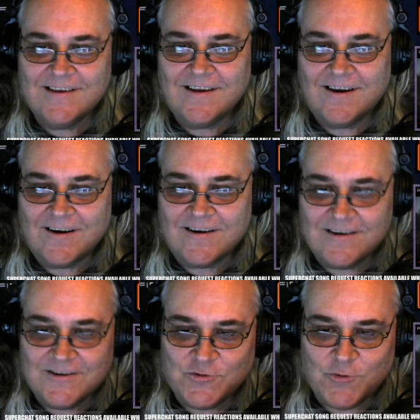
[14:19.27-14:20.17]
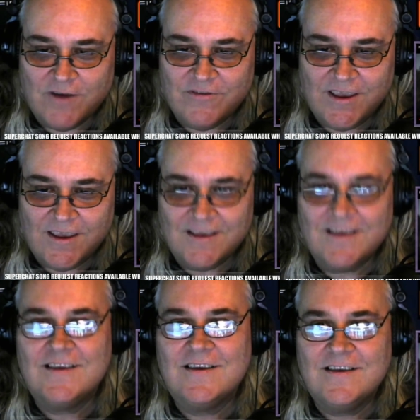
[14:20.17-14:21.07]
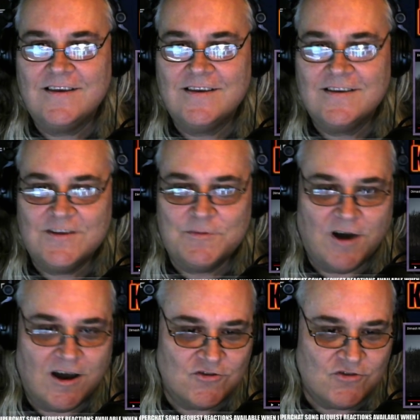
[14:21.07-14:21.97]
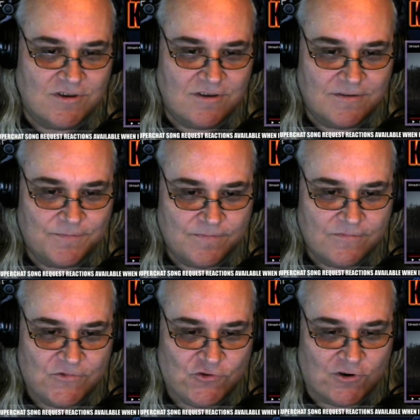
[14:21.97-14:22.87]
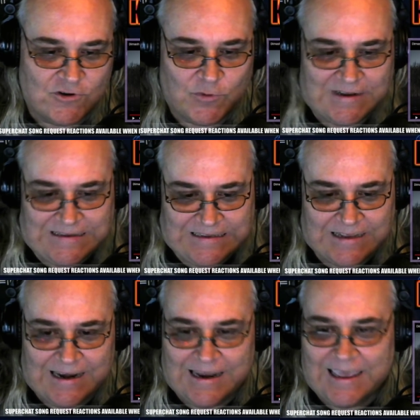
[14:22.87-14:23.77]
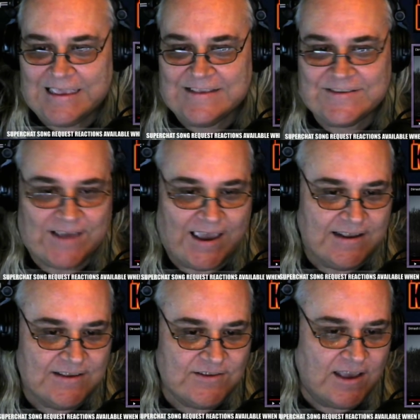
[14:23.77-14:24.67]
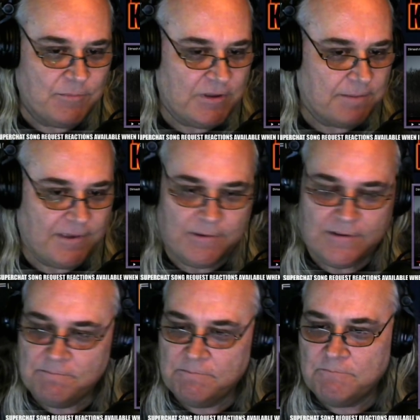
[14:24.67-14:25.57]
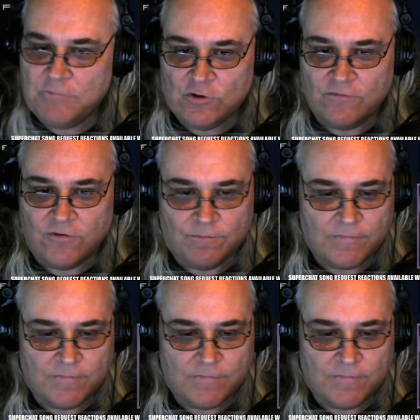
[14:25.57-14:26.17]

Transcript: Our suave Dimash. Showing us what it's like inside his head a bit, baby. Beautiful.